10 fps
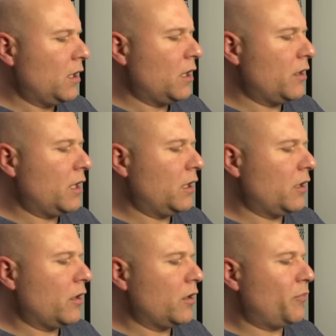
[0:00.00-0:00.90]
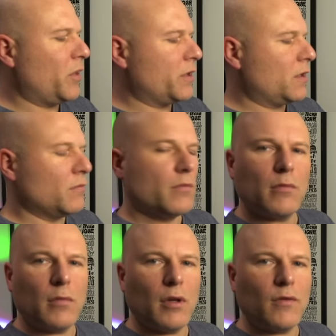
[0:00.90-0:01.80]
And then on the bottom
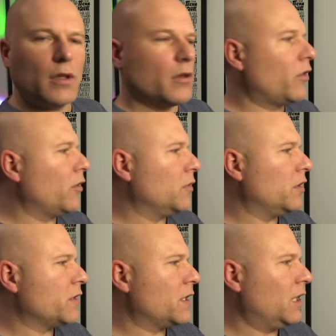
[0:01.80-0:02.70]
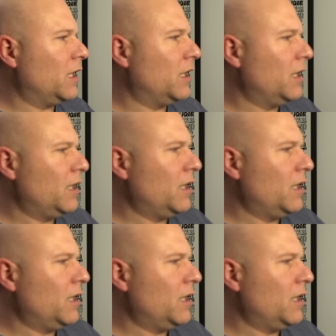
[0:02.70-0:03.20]
of your thumb cluster here,